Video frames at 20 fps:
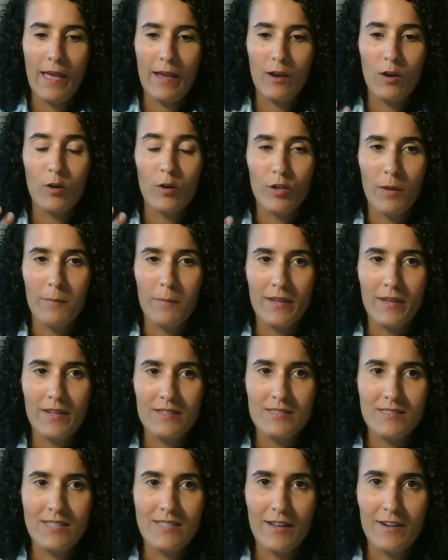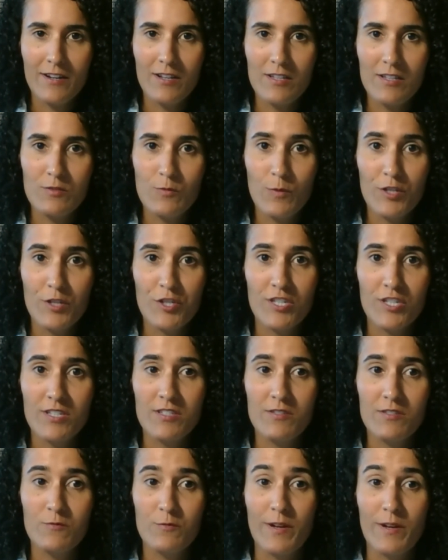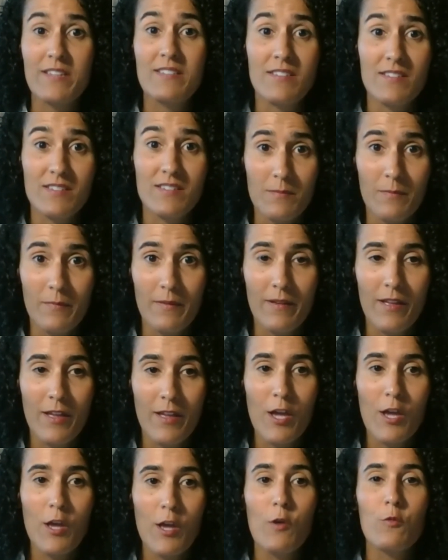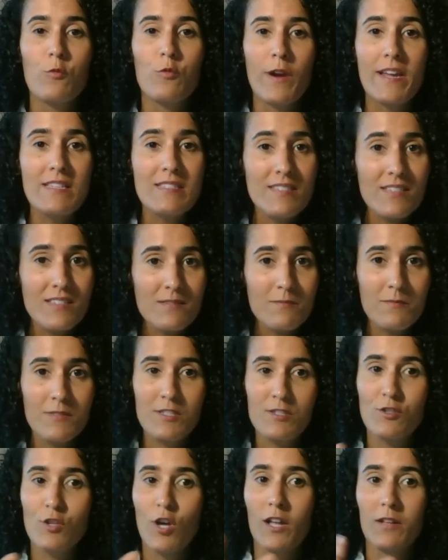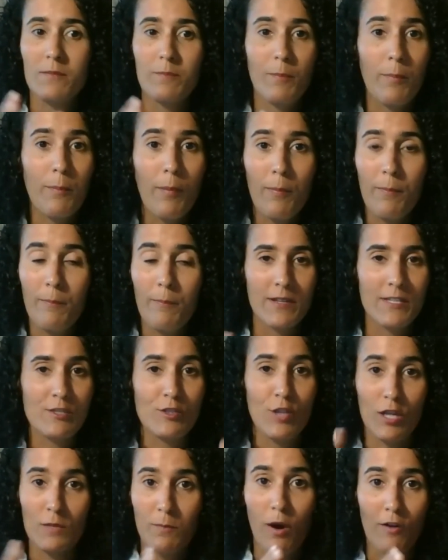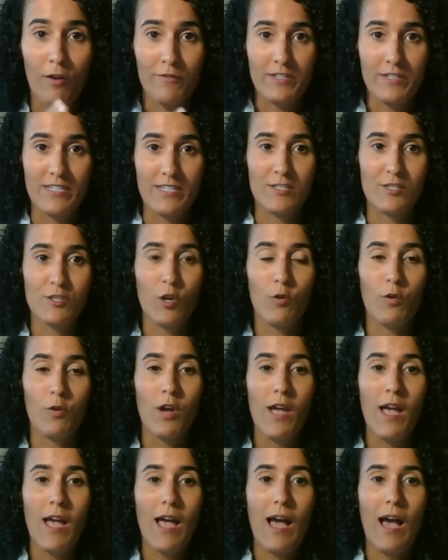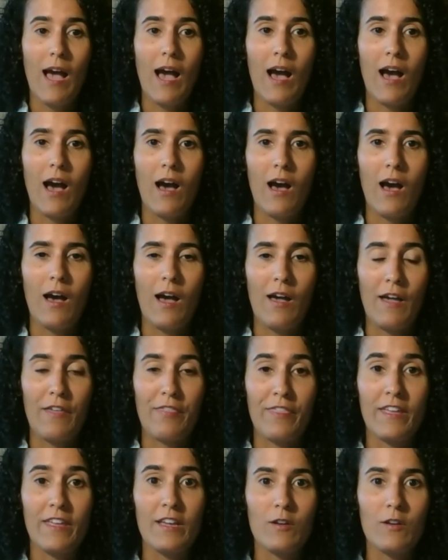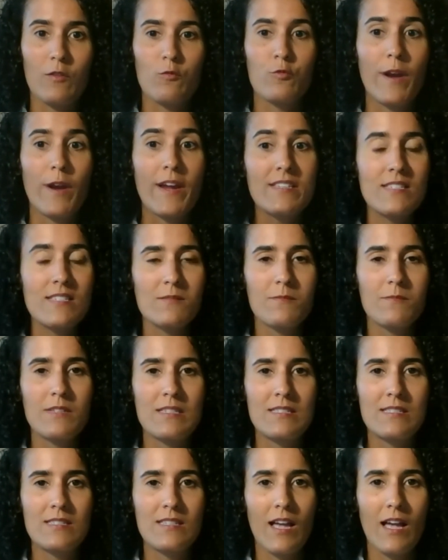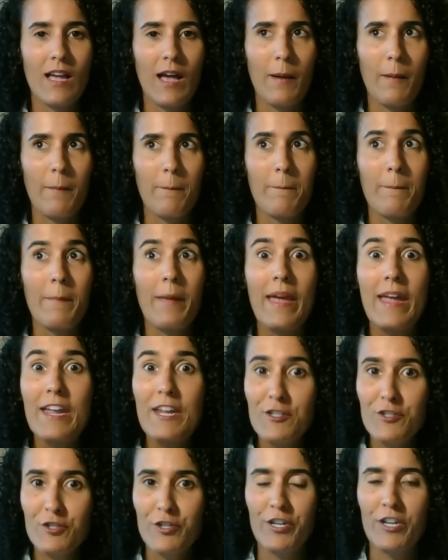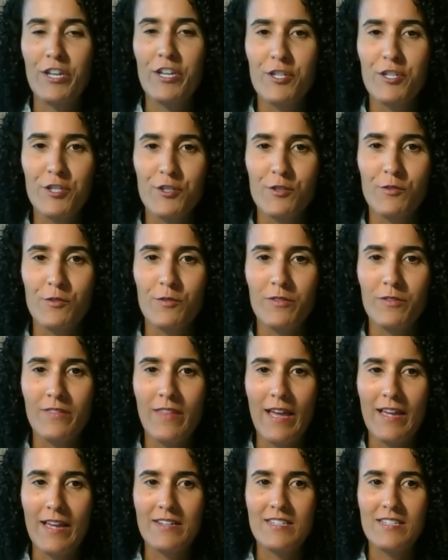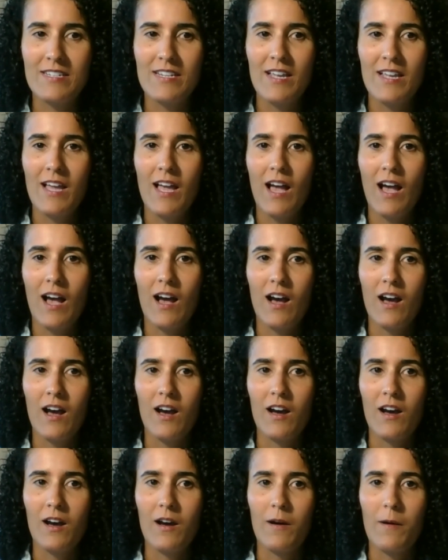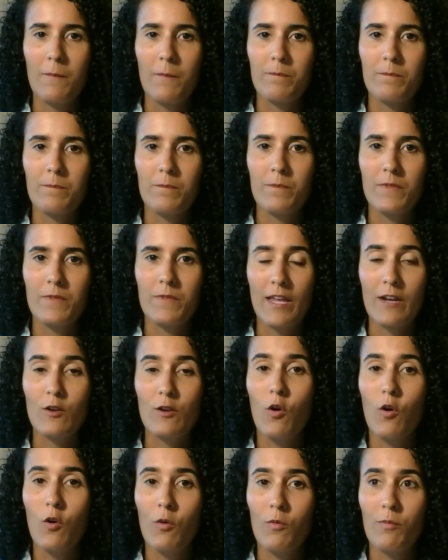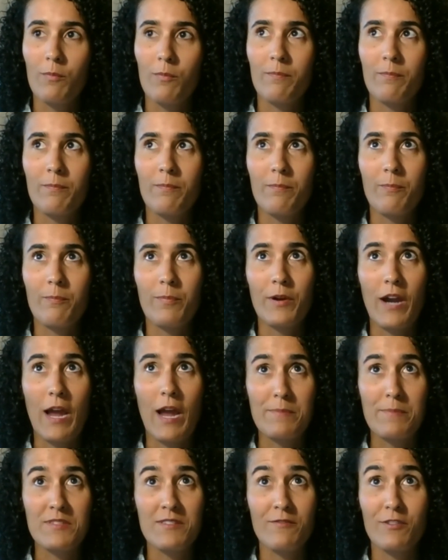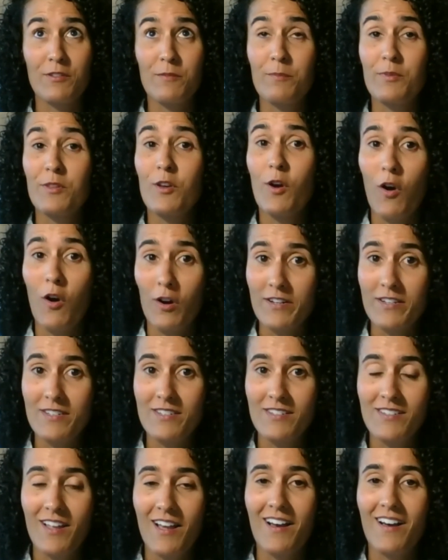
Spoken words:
economic status, which is racism. Racism is not poverty. So I think racism is a major issue that can go perhaps even beyond